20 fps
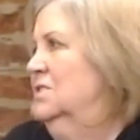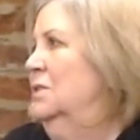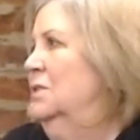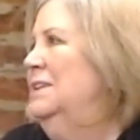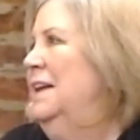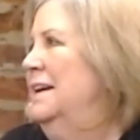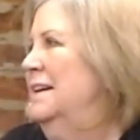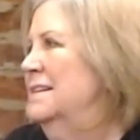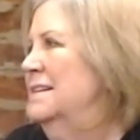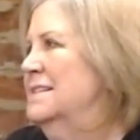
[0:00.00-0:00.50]

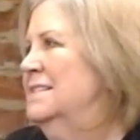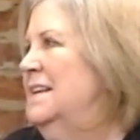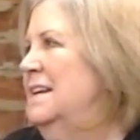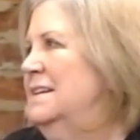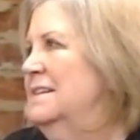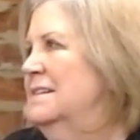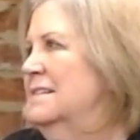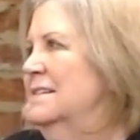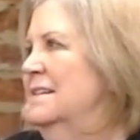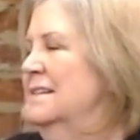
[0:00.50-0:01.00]
And so,
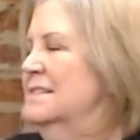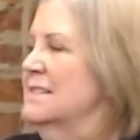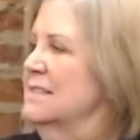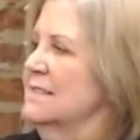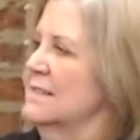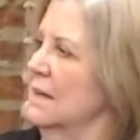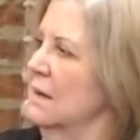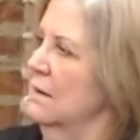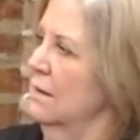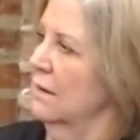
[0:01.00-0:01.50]
like I said,
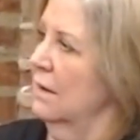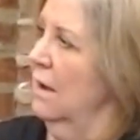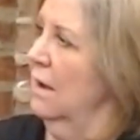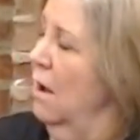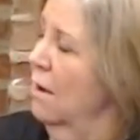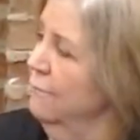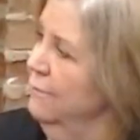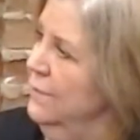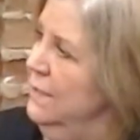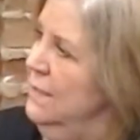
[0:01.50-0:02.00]
it's
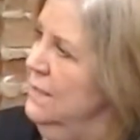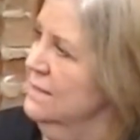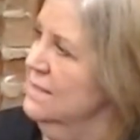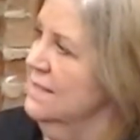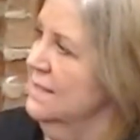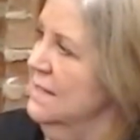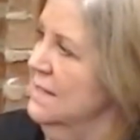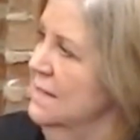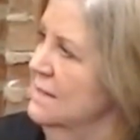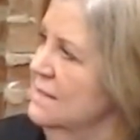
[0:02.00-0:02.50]
the
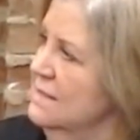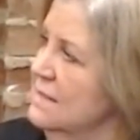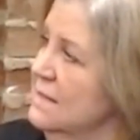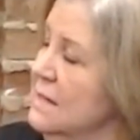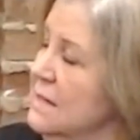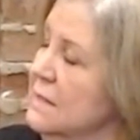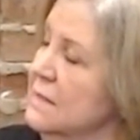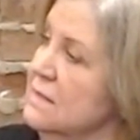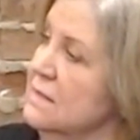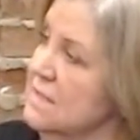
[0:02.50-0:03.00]

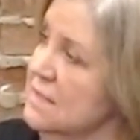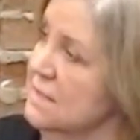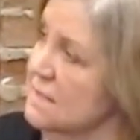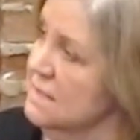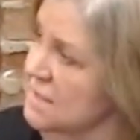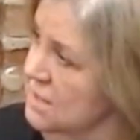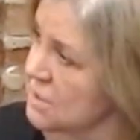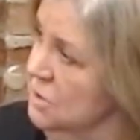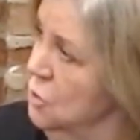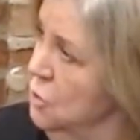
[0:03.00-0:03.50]
confidence in us
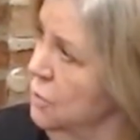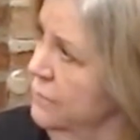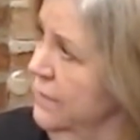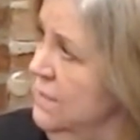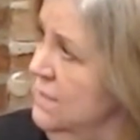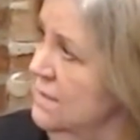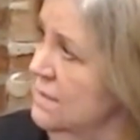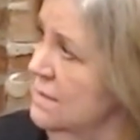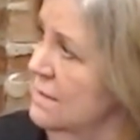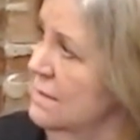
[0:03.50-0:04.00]
and it's the
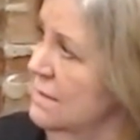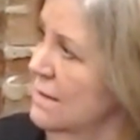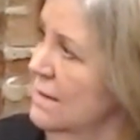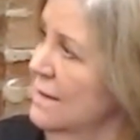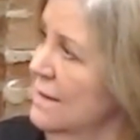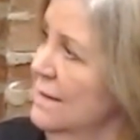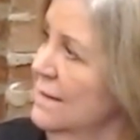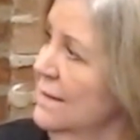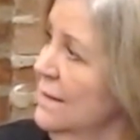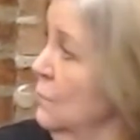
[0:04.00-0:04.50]

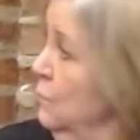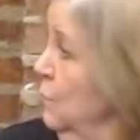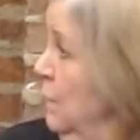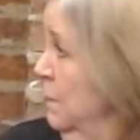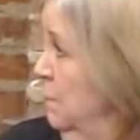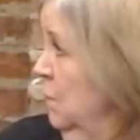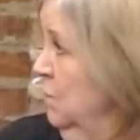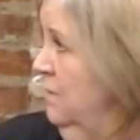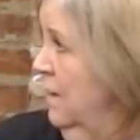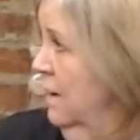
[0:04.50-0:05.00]
service
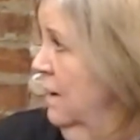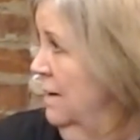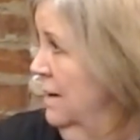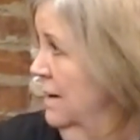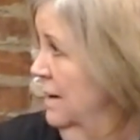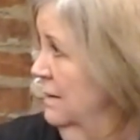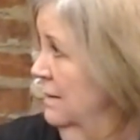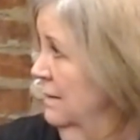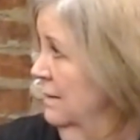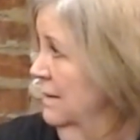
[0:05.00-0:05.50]
that we
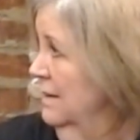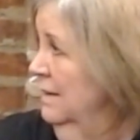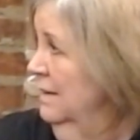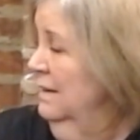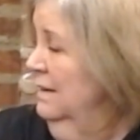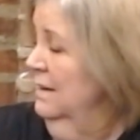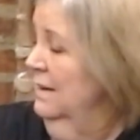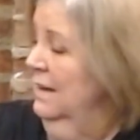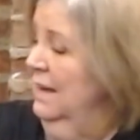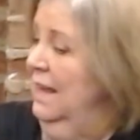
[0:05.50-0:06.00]

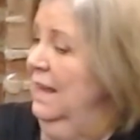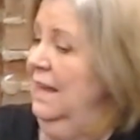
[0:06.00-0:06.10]
provide.